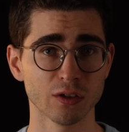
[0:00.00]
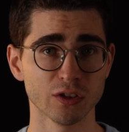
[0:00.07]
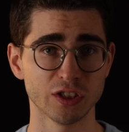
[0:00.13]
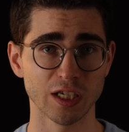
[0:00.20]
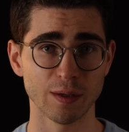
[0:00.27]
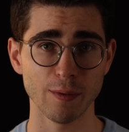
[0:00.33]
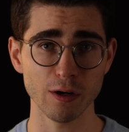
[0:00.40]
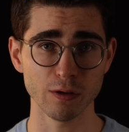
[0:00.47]
on
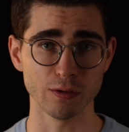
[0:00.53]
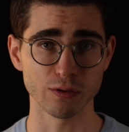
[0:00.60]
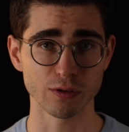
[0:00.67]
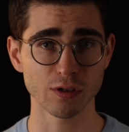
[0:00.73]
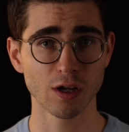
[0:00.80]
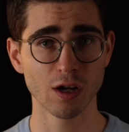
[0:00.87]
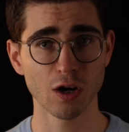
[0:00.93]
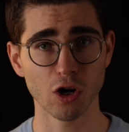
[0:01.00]
G M
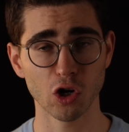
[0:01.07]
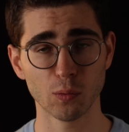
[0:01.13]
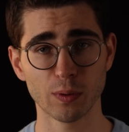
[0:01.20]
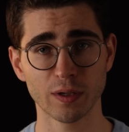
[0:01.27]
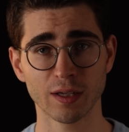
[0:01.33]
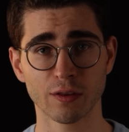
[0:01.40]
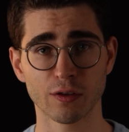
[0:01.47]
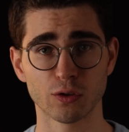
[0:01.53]
Os,
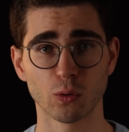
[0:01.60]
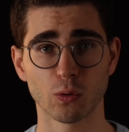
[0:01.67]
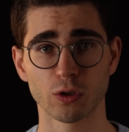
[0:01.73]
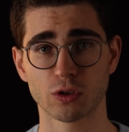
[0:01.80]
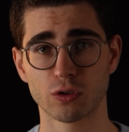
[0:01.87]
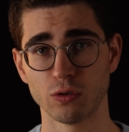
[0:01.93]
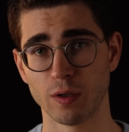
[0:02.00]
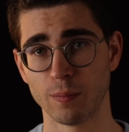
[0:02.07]
opening the
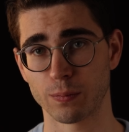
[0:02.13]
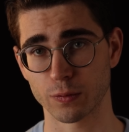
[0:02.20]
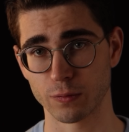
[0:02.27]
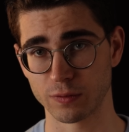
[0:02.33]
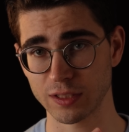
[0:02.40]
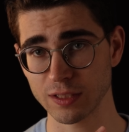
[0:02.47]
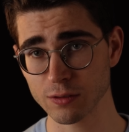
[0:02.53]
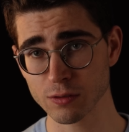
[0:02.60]
door to
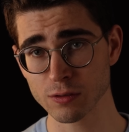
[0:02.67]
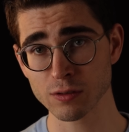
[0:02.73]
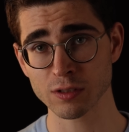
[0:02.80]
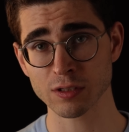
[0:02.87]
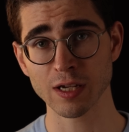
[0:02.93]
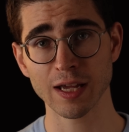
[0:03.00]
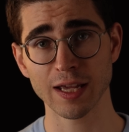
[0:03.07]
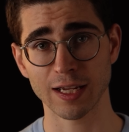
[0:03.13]
improved
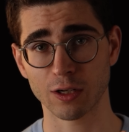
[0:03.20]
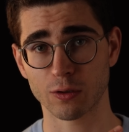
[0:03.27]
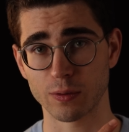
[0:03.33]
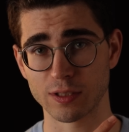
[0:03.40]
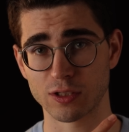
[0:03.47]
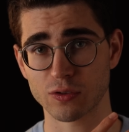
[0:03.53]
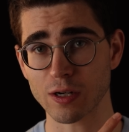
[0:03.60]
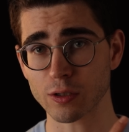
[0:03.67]
yields,
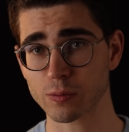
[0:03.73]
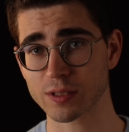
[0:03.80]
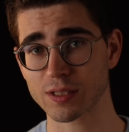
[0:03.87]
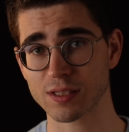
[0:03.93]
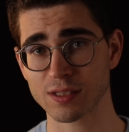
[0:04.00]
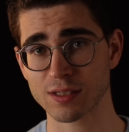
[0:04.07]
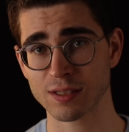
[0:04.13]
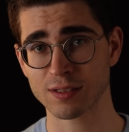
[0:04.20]
increased drought
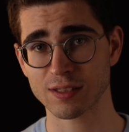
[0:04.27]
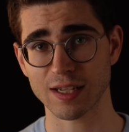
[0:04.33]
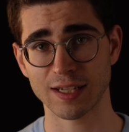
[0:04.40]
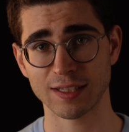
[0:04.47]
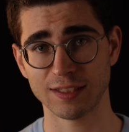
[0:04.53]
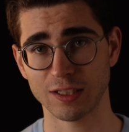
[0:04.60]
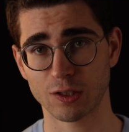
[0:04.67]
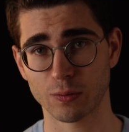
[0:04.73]
resistance,
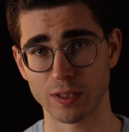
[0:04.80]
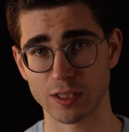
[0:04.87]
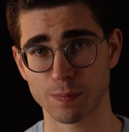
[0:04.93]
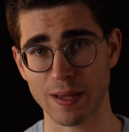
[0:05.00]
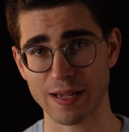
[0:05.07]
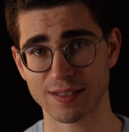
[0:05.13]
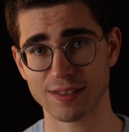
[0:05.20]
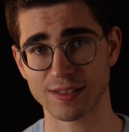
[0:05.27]
and
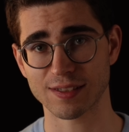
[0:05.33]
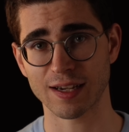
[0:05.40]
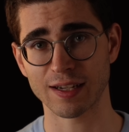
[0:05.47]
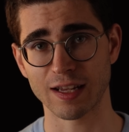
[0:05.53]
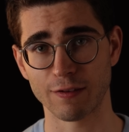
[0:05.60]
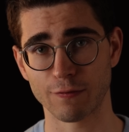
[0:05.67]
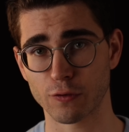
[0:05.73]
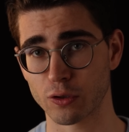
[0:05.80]
decreased
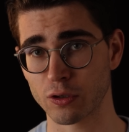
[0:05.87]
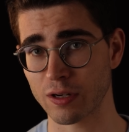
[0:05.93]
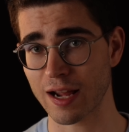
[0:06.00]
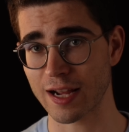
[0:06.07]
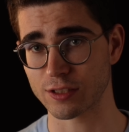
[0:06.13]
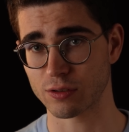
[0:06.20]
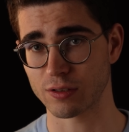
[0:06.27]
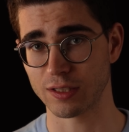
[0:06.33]
pesticide and
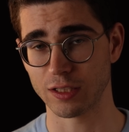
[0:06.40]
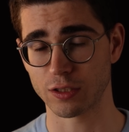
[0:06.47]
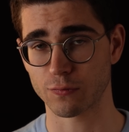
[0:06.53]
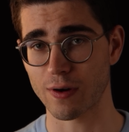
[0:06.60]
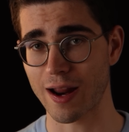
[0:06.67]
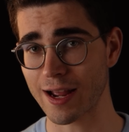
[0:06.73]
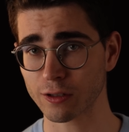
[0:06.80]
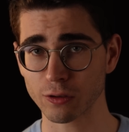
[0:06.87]
fertilizer needs
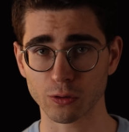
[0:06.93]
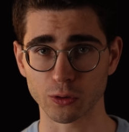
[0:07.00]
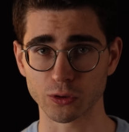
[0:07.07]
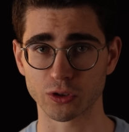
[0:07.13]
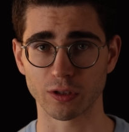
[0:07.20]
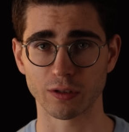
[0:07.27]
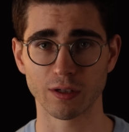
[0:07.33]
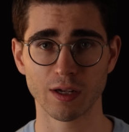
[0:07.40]
for
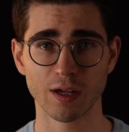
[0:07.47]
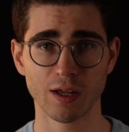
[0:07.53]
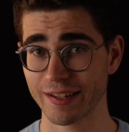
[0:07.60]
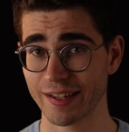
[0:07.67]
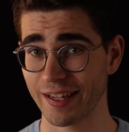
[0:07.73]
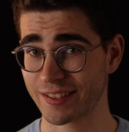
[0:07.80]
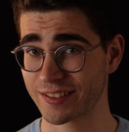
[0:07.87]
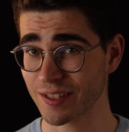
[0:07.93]
agriculture.
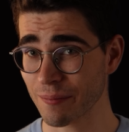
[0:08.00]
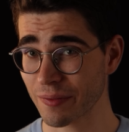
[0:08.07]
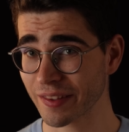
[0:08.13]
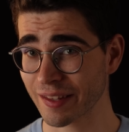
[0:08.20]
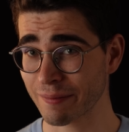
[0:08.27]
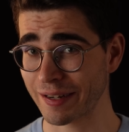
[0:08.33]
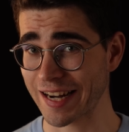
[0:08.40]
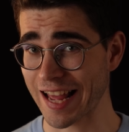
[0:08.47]
It's
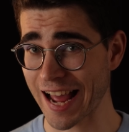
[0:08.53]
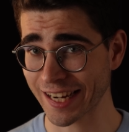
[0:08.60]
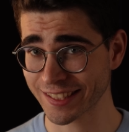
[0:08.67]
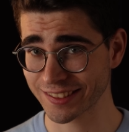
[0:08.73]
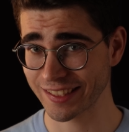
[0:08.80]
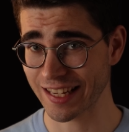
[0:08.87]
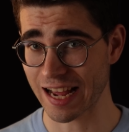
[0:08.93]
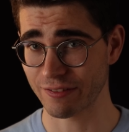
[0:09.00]
something that might
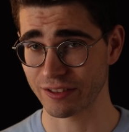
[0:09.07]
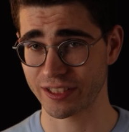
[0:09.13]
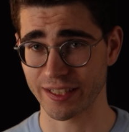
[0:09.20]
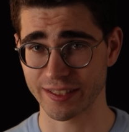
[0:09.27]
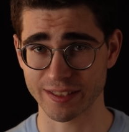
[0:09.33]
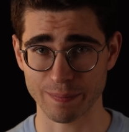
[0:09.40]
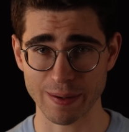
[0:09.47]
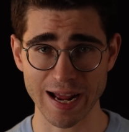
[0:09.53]
actually have a
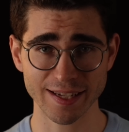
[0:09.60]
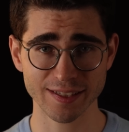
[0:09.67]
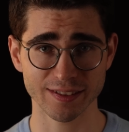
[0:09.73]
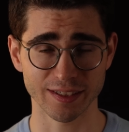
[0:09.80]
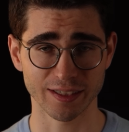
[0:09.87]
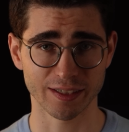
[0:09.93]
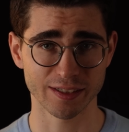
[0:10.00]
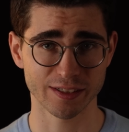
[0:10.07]
chance at
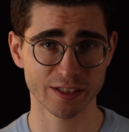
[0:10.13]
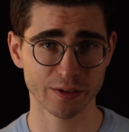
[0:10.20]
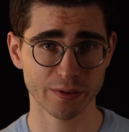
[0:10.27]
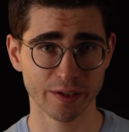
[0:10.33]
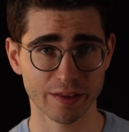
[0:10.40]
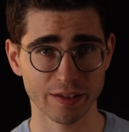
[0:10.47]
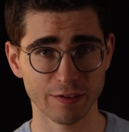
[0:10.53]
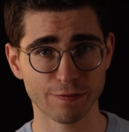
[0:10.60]
passing,
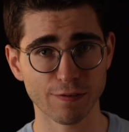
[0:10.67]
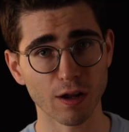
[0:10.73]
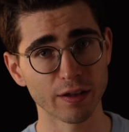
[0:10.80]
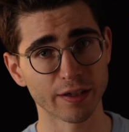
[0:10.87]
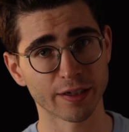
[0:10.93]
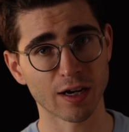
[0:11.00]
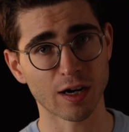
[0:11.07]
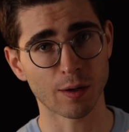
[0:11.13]
considering the
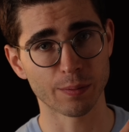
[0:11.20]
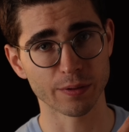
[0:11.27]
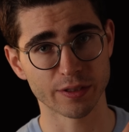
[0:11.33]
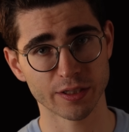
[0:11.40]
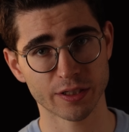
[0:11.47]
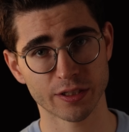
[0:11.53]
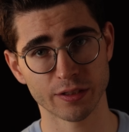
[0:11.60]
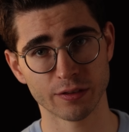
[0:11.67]
falling
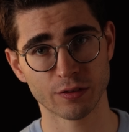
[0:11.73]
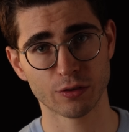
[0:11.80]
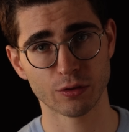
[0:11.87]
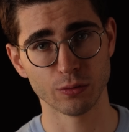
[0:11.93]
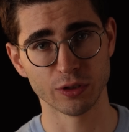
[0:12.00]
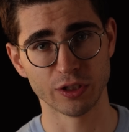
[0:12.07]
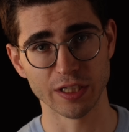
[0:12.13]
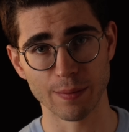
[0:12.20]
opposition
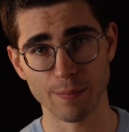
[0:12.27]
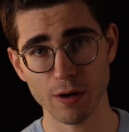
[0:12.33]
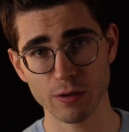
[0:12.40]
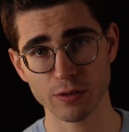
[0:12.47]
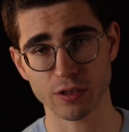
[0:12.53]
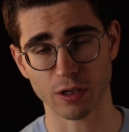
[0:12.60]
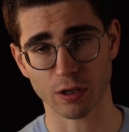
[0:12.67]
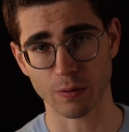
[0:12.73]
to G M
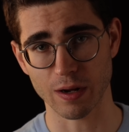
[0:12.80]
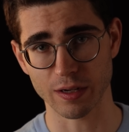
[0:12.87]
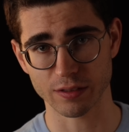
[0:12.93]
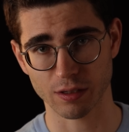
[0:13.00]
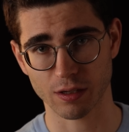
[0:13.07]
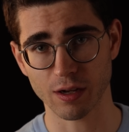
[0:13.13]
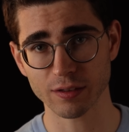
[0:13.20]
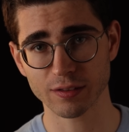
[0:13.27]
Os across
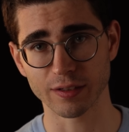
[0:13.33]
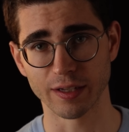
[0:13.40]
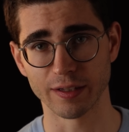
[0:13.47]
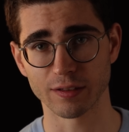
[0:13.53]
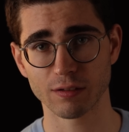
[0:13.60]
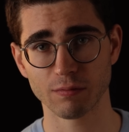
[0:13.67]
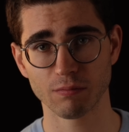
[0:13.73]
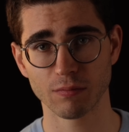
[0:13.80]
the
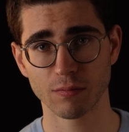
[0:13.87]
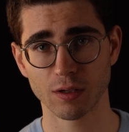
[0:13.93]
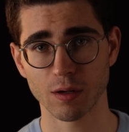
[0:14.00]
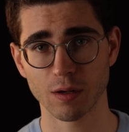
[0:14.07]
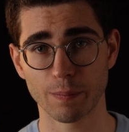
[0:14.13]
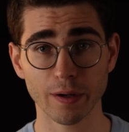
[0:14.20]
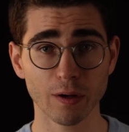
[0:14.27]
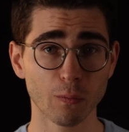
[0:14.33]
continent.
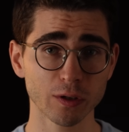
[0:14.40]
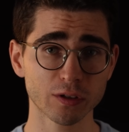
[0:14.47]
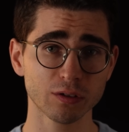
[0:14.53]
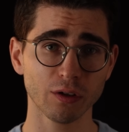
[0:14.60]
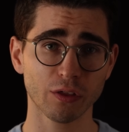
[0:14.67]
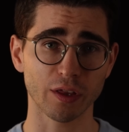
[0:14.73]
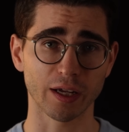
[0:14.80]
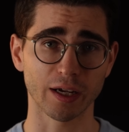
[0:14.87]
But what
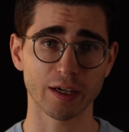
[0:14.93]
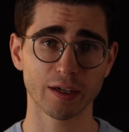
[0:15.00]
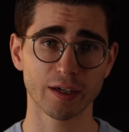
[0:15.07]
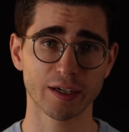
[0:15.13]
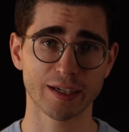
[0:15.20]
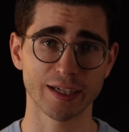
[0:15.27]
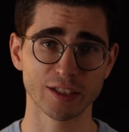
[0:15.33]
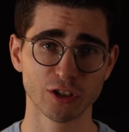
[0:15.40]
do you think?
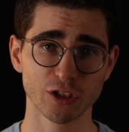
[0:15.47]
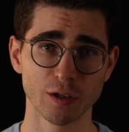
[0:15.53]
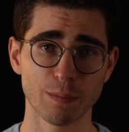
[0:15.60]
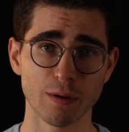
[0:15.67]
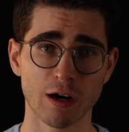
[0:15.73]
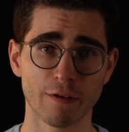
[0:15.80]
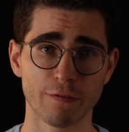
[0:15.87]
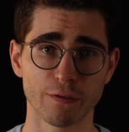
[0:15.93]
Can
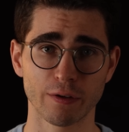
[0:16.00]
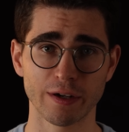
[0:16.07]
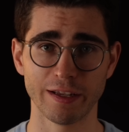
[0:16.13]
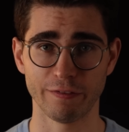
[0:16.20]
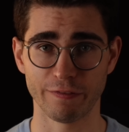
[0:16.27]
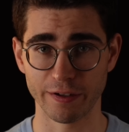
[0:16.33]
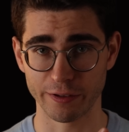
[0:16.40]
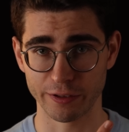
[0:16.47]
Europe offer
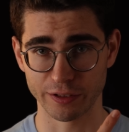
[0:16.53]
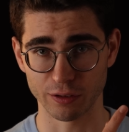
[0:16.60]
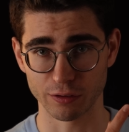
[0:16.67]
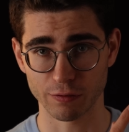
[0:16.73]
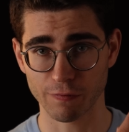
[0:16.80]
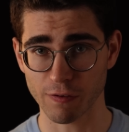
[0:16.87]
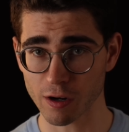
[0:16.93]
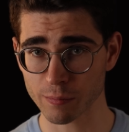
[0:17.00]
a fair deal
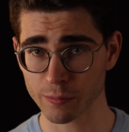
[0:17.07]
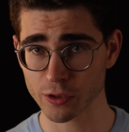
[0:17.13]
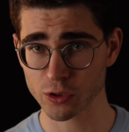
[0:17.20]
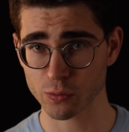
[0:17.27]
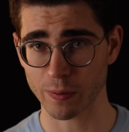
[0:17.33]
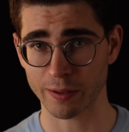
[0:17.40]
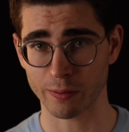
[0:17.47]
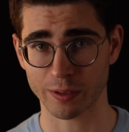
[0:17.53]
to
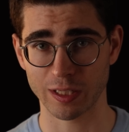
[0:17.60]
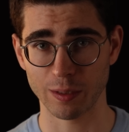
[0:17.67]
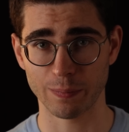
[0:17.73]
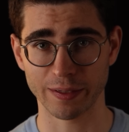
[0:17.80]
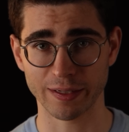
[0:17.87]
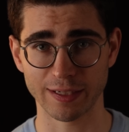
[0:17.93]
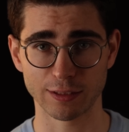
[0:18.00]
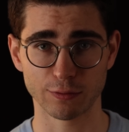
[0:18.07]
farmers while
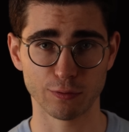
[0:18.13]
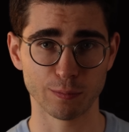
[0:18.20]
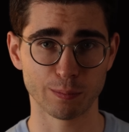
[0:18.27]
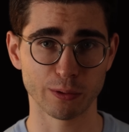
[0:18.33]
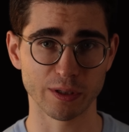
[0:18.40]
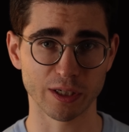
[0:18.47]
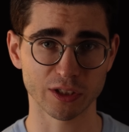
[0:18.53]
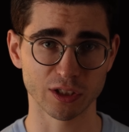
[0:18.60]
keeping its
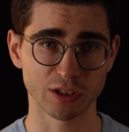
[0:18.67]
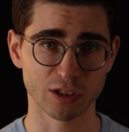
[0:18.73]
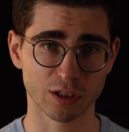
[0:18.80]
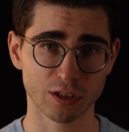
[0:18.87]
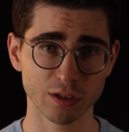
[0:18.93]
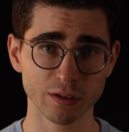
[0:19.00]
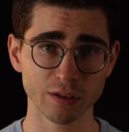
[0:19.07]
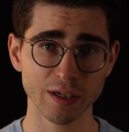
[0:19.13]
food production
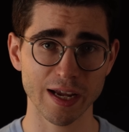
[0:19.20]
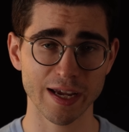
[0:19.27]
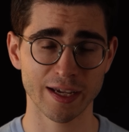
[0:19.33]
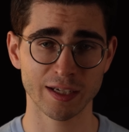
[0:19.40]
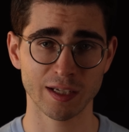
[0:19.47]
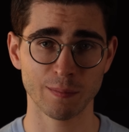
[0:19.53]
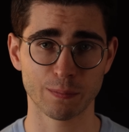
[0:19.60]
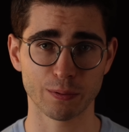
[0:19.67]
secure
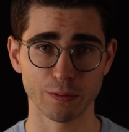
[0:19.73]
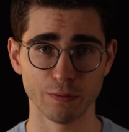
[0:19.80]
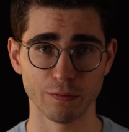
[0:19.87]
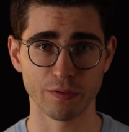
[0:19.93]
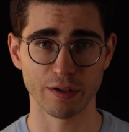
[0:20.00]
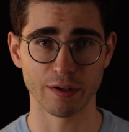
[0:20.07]
and improve